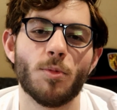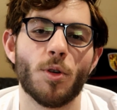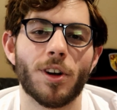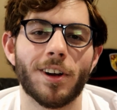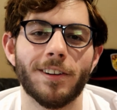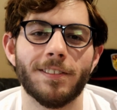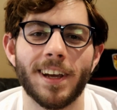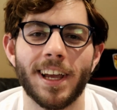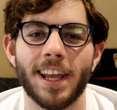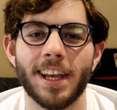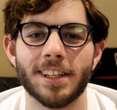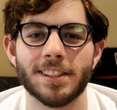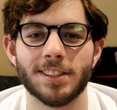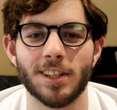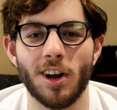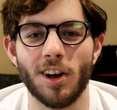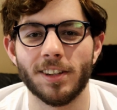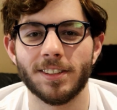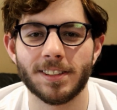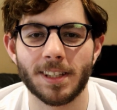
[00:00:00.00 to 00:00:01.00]
more of a
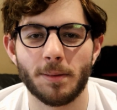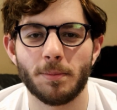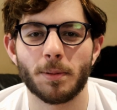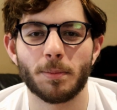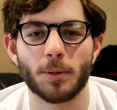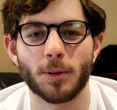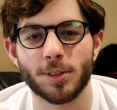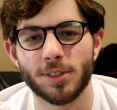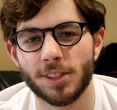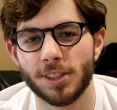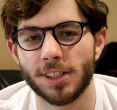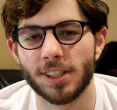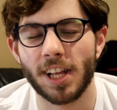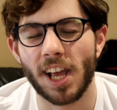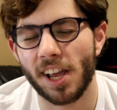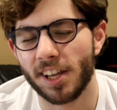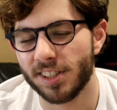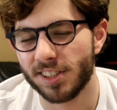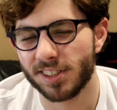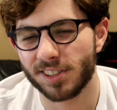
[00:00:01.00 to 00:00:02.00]
hands-on type of person in
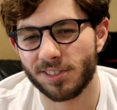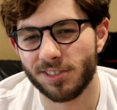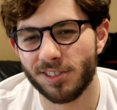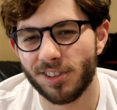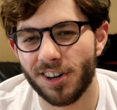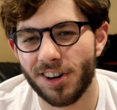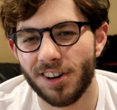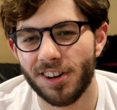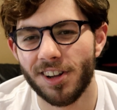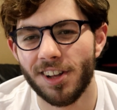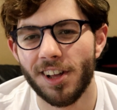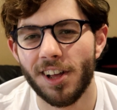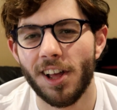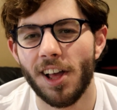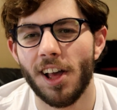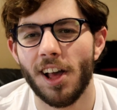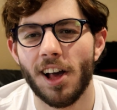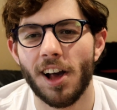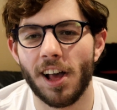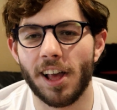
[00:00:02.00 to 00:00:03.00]
high school
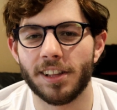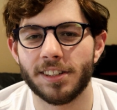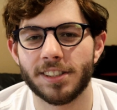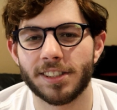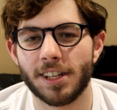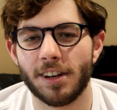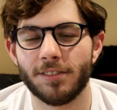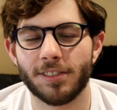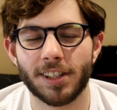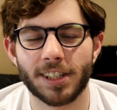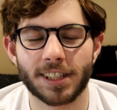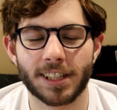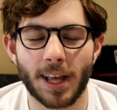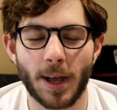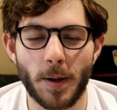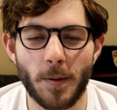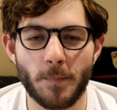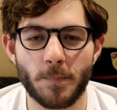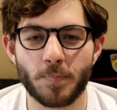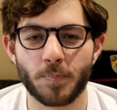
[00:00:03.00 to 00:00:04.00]
and stuff like
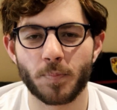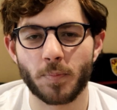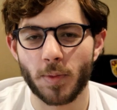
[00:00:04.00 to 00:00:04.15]
that.